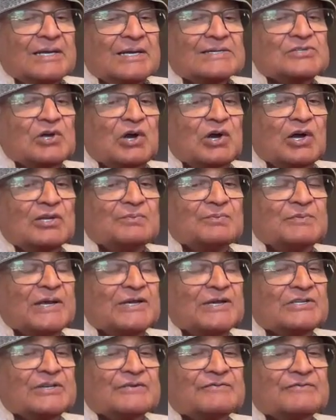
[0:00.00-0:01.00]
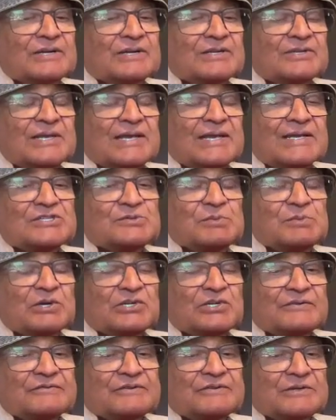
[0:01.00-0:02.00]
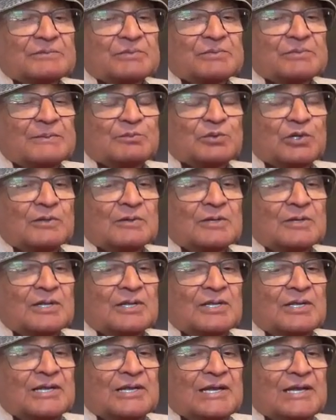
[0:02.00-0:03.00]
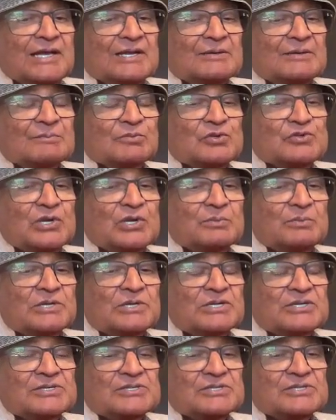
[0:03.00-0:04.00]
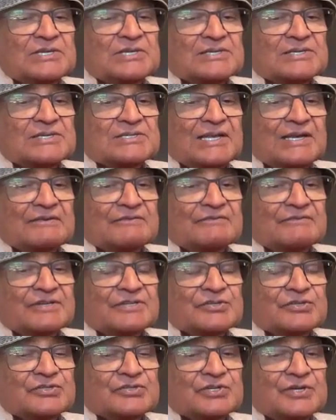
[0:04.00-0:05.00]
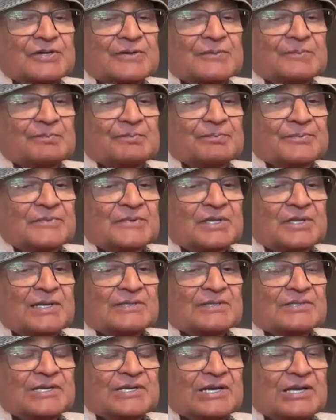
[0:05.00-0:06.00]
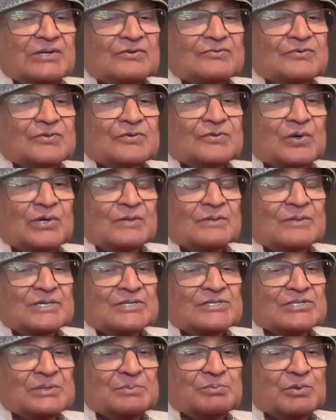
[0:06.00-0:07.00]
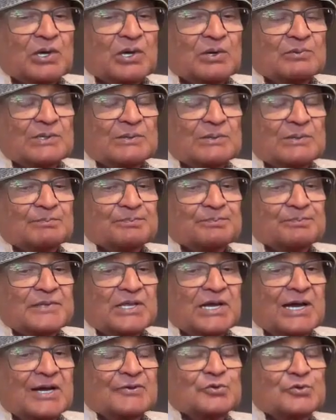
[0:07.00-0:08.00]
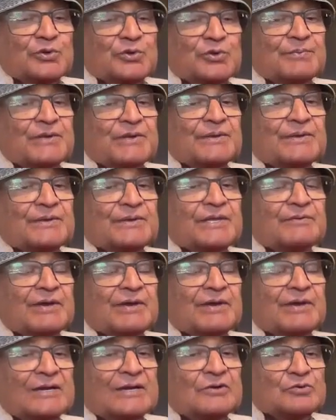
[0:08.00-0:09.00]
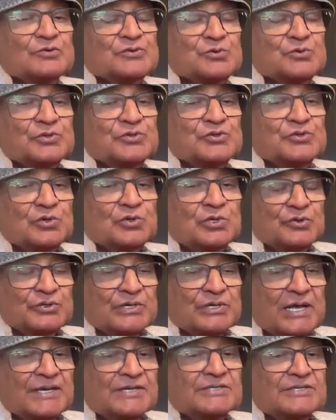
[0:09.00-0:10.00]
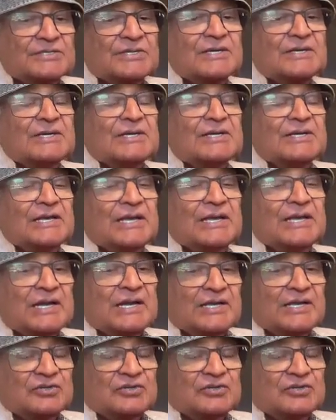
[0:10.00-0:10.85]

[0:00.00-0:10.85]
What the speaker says: It's all very different things for different people. And most of it is just selfish. And therefore is the problem. How do we bring in values which will unite a